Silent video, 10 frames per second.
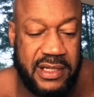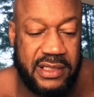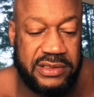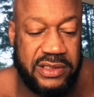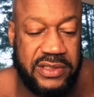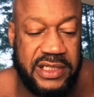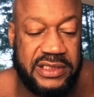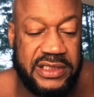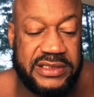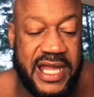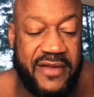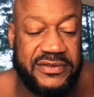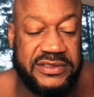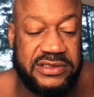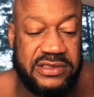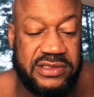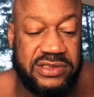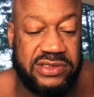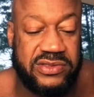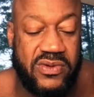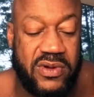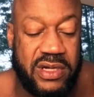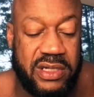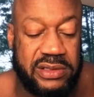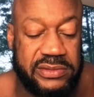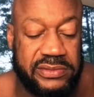So this guy was just in the store.